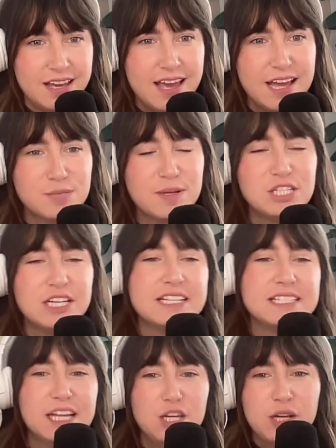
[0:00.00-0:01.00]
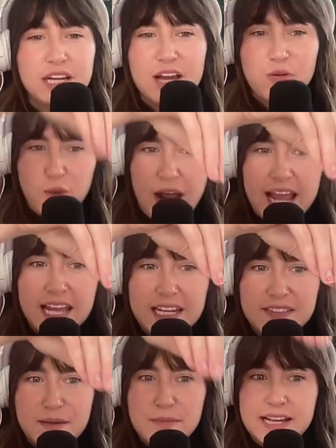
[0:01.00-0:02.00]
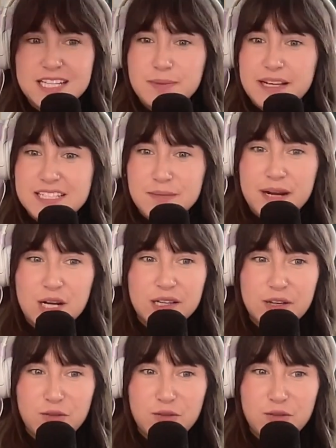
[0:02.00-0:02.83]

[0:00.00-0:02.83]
Especially because then you can get Ryan in the mix, because apparently